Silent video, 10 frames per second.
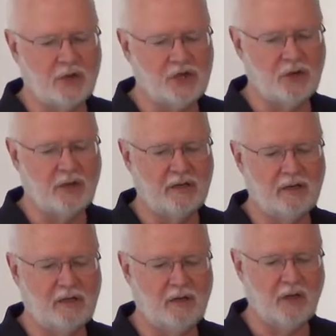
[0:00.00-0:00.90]
in which you can
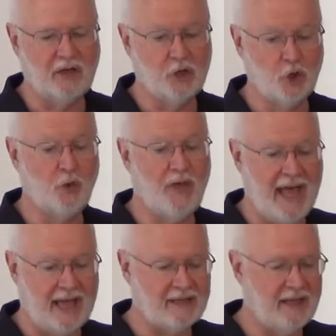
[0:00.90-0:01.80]
you can do
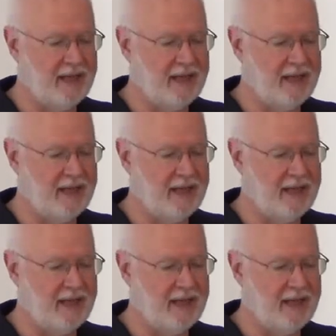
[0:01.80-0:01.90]
that.